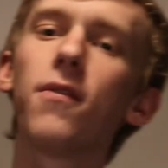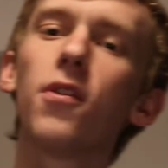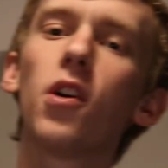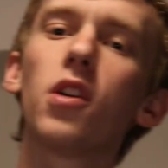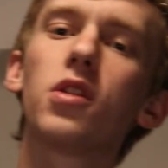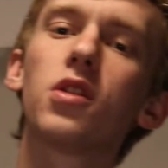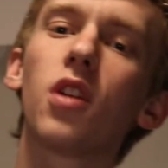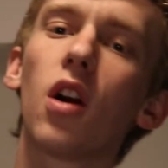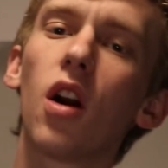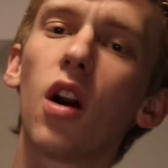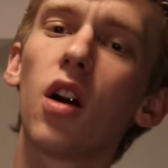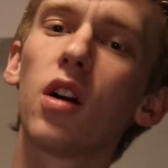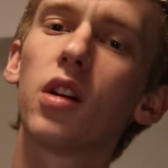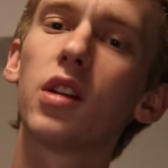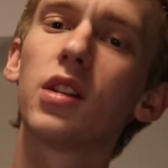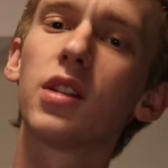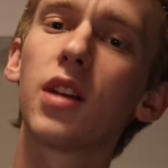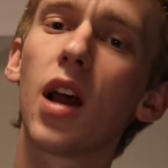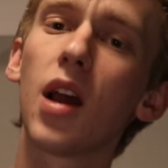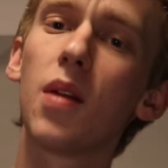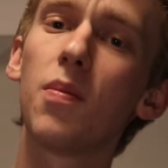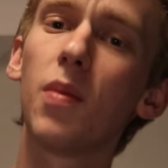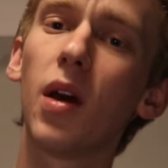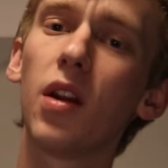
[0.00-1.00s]
Verts are
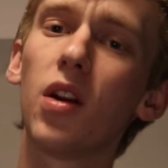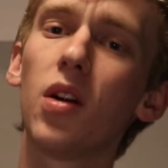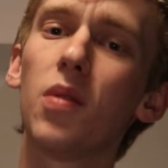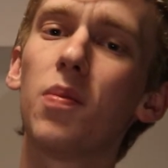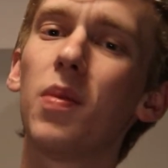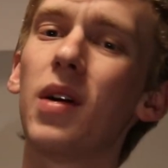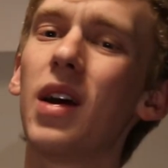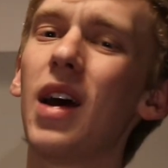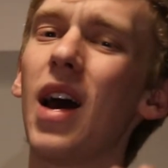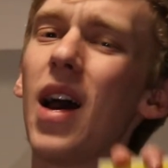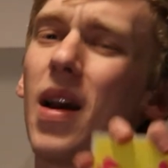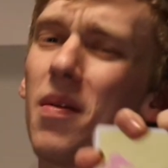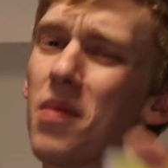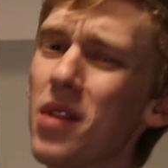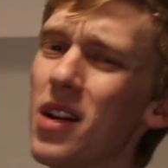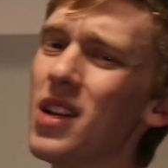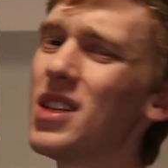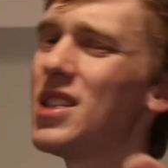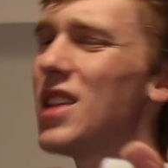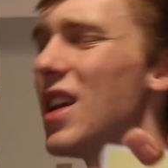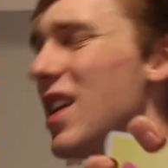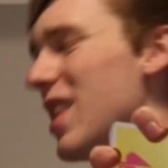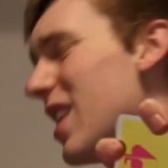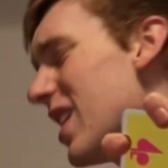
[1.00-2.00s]
designed better, but I'm going
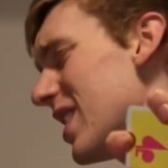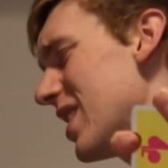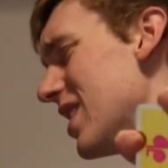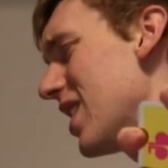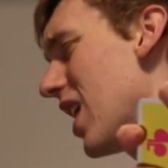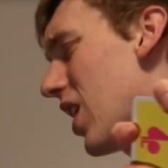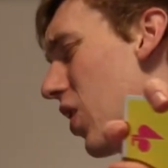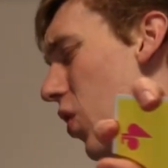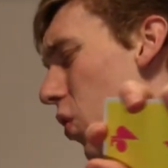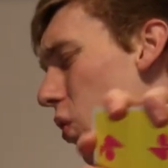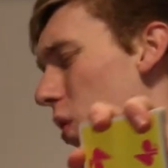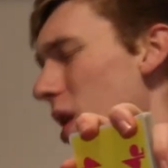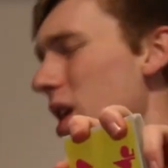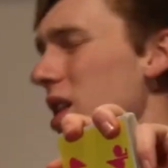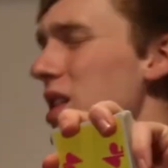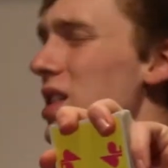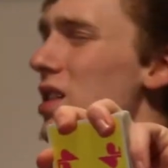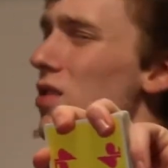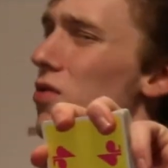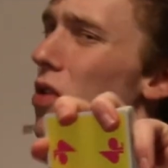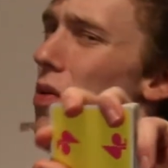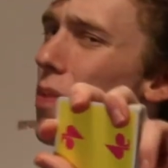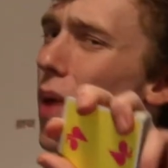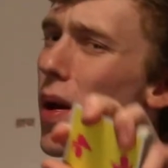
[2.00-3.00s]
to say this deck
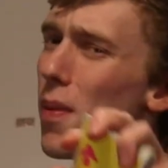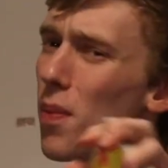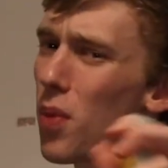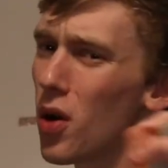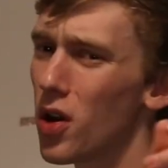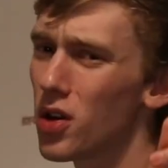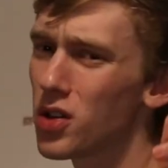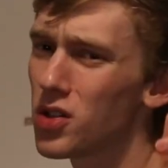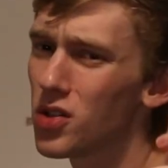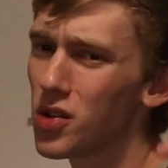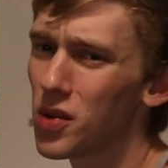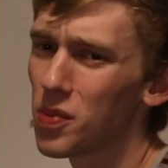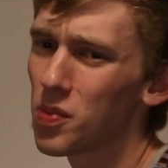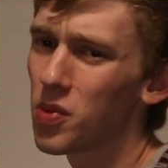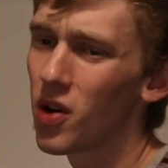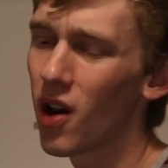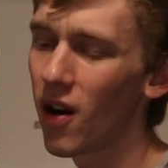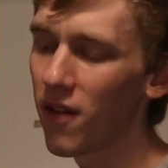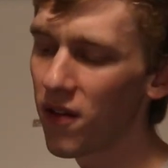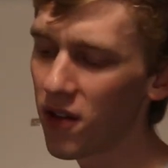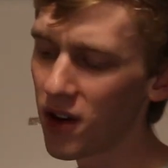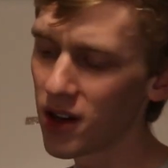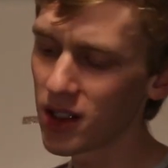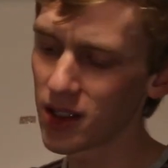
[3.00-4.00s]
wins for my personal
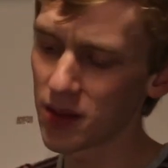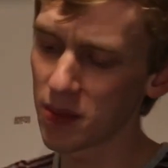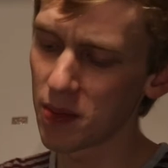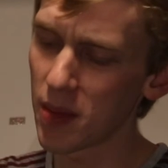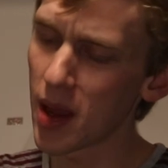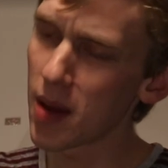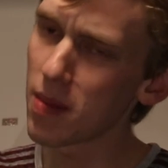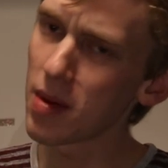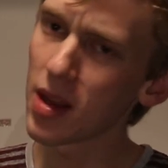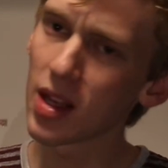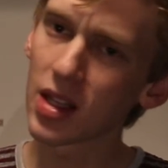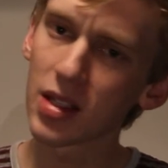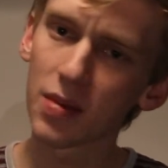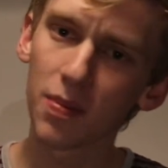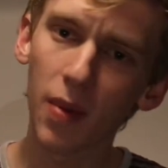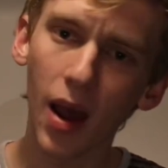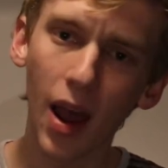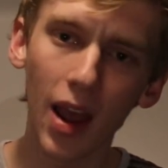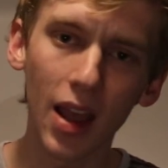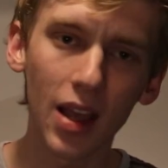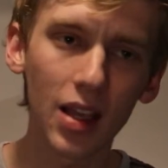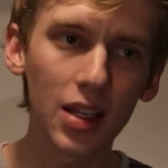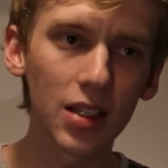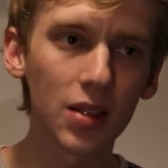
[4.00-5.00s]
preference. Maybe it's
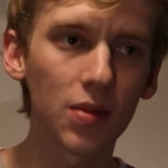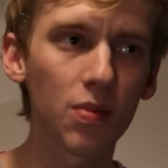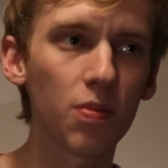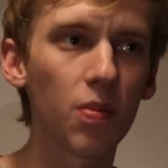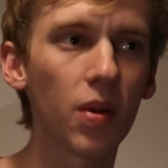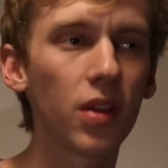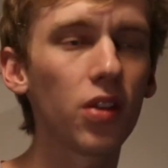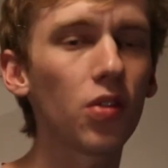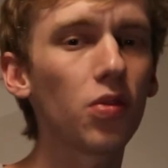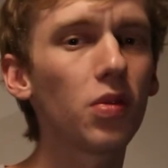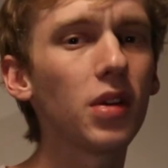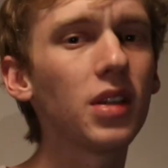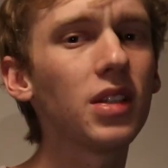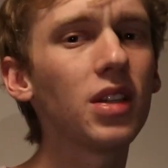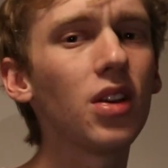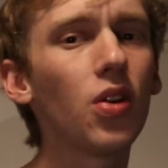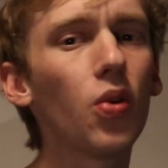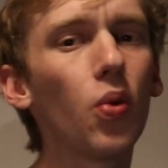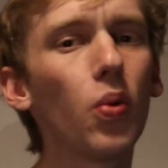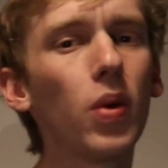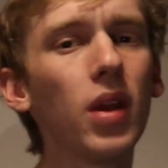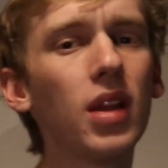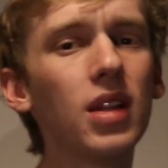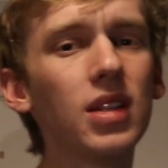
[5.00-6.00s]
biased, but the reason
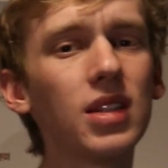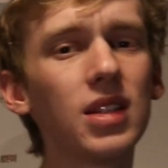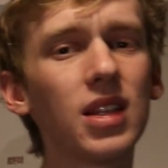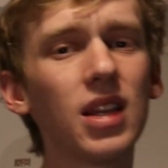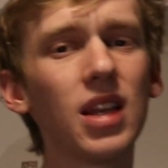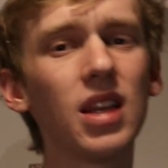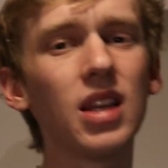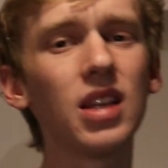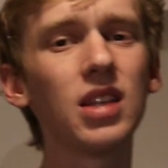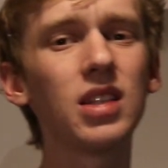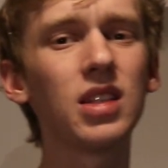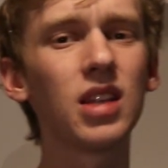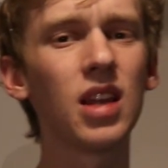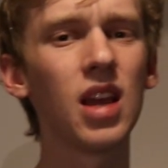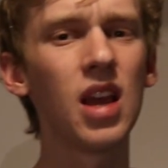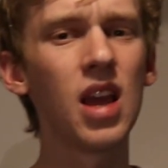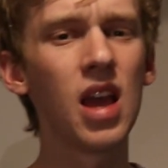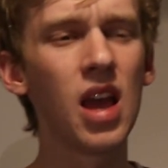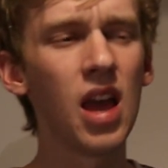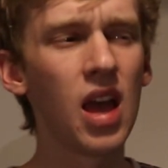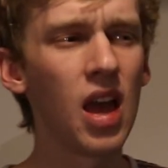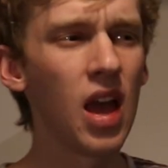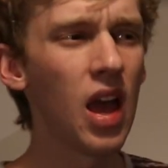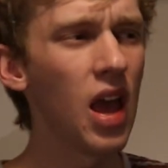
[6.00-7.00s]
it wins is
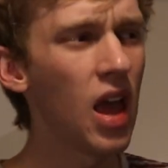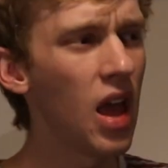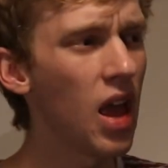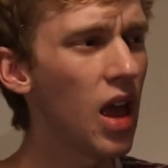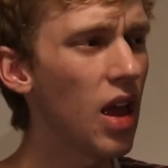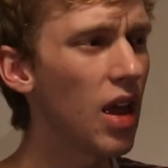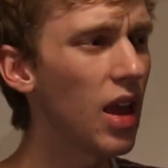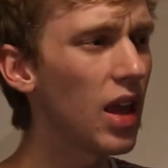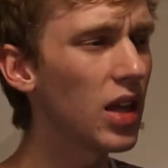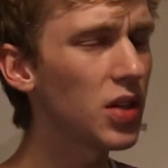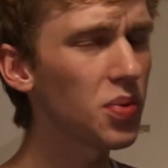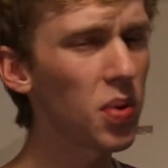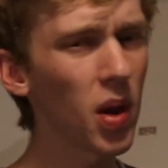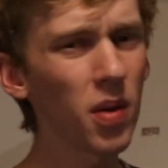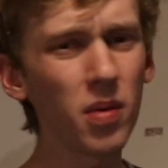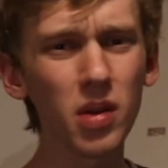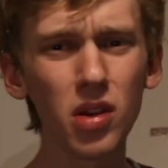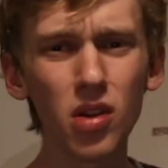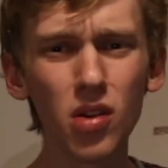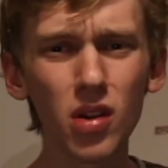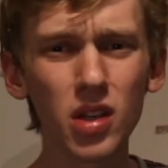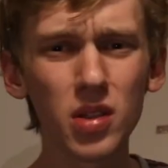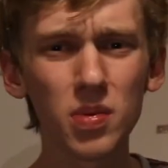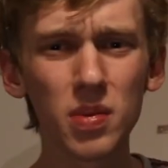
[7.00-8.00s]
it's probably
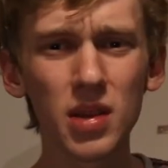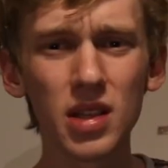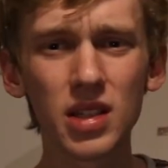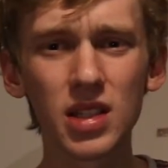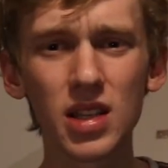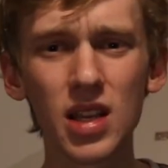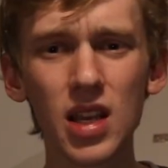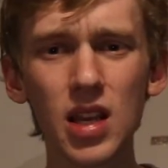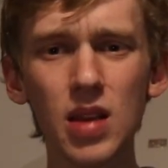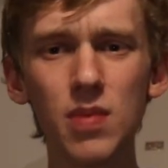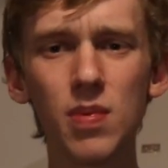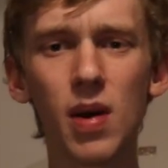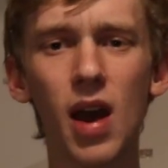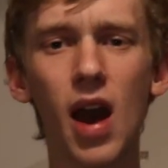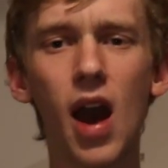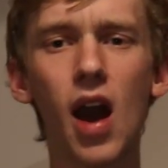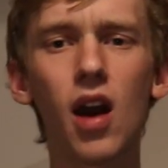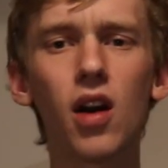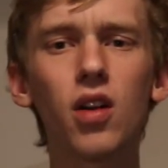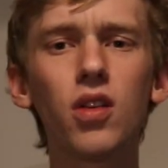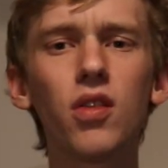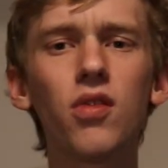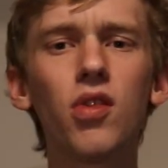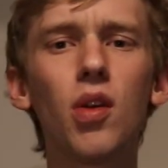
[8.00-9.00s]
USPC, but
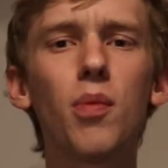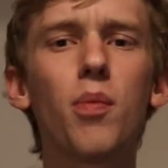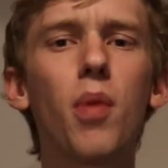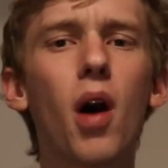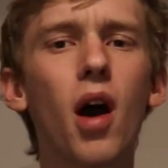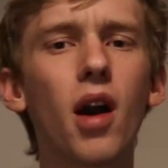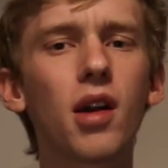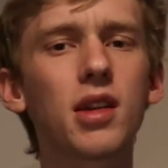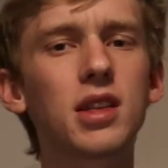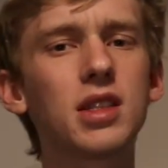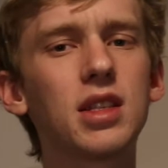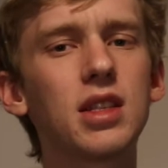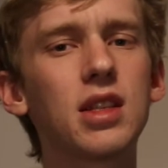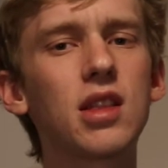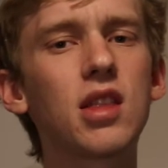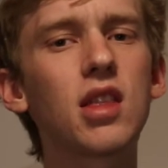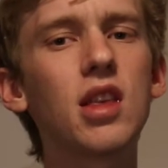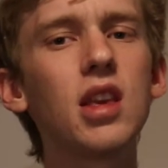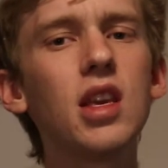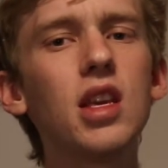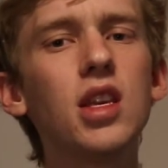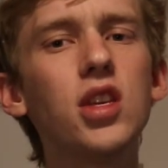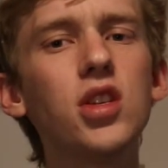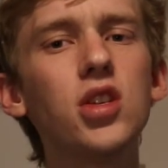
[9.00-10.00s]
out of the box,
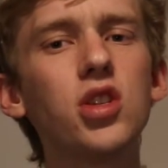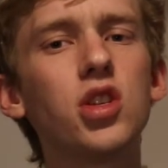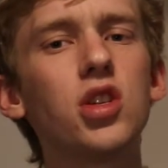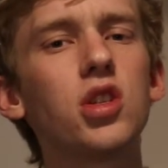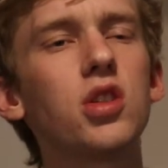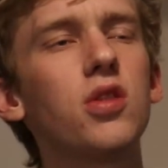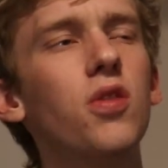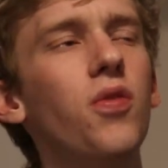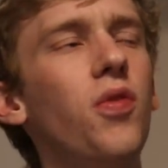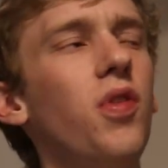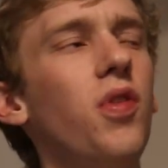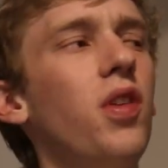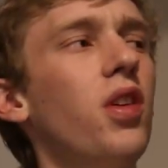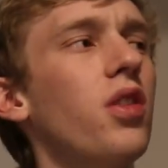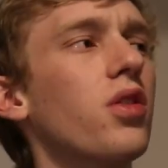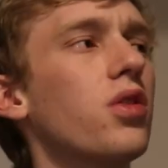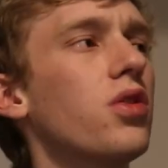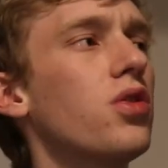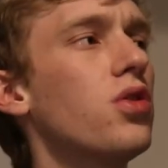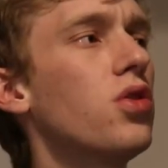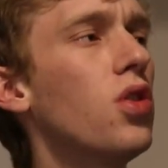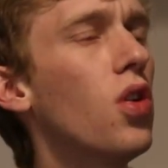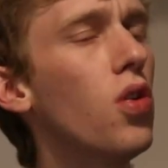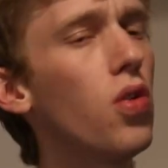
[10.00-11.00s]
these just feel
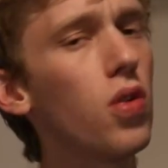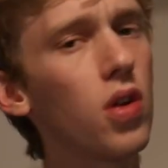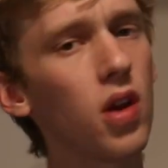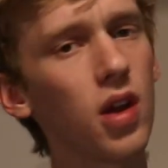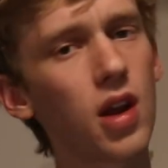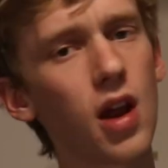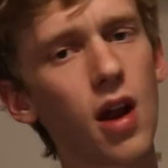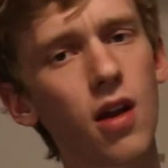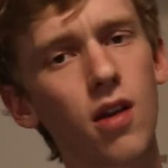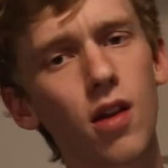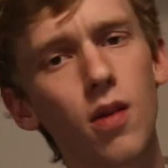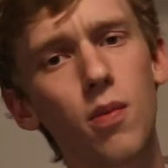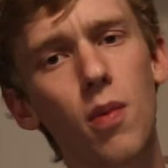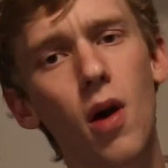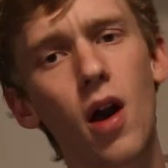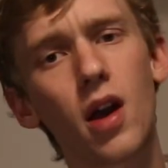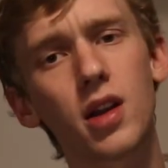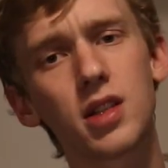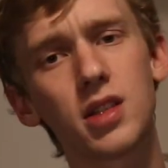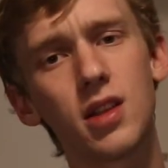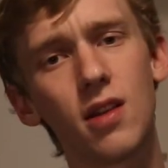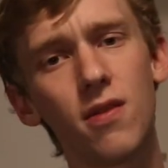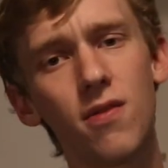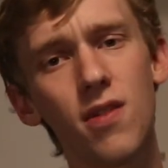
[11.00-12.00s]
so good out of the
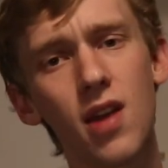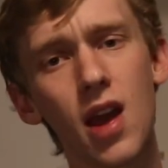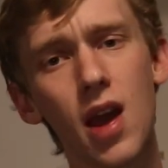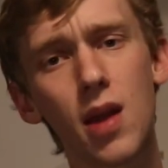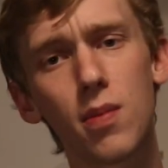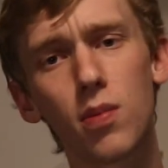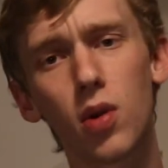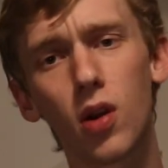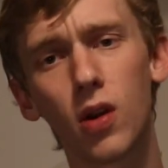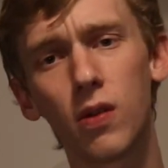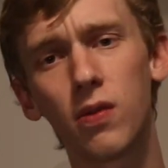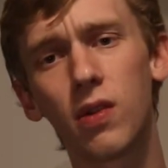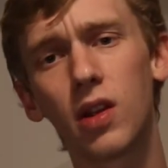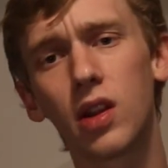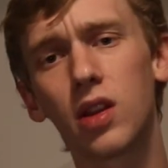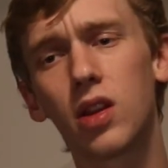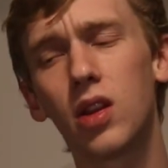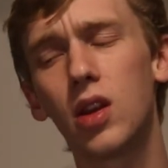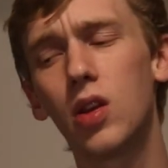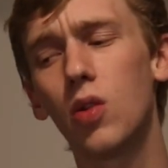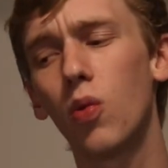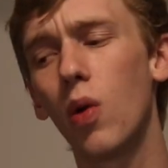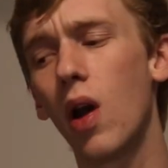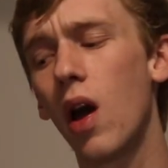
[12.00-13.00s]
box. They fan
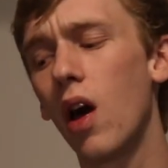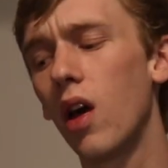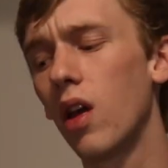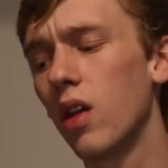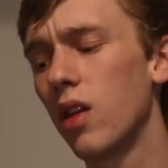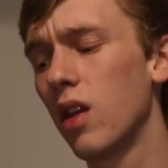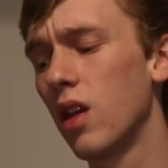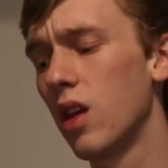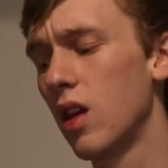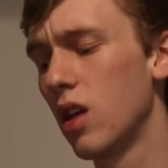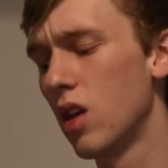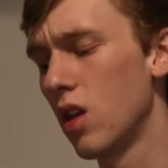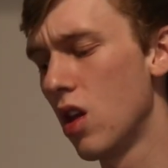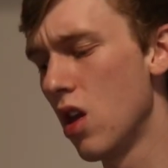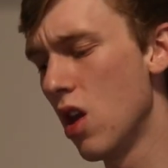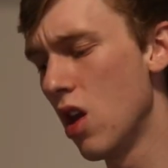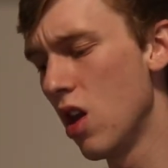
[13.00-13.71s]
perfectly, while the